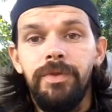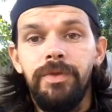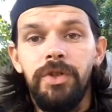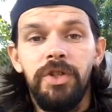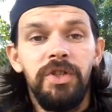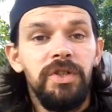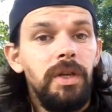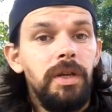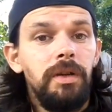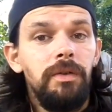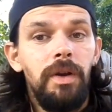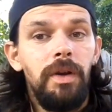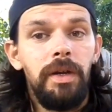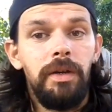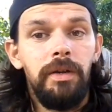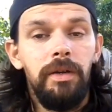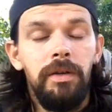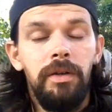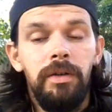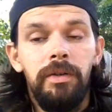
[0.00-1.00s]
just like
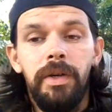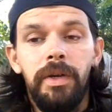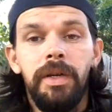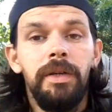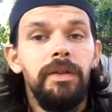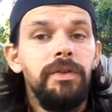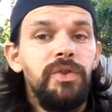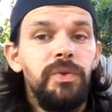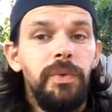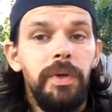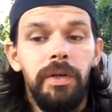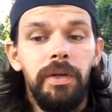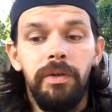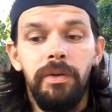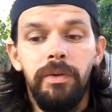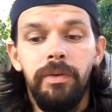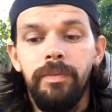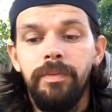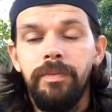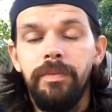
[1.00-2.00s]
Raikou and
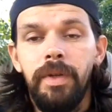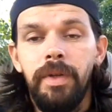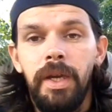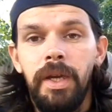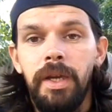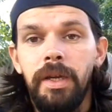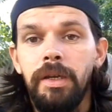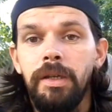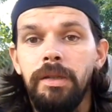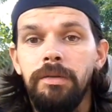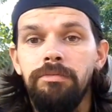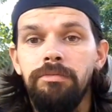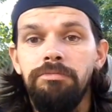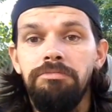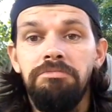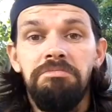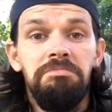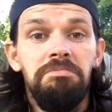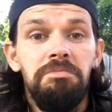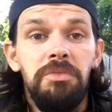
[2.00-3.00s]
Suicune,
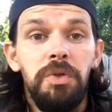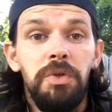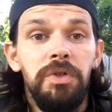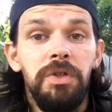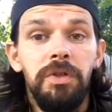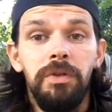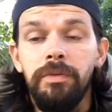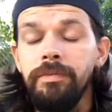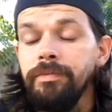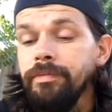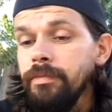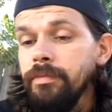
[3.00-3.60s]
and Mewtwo.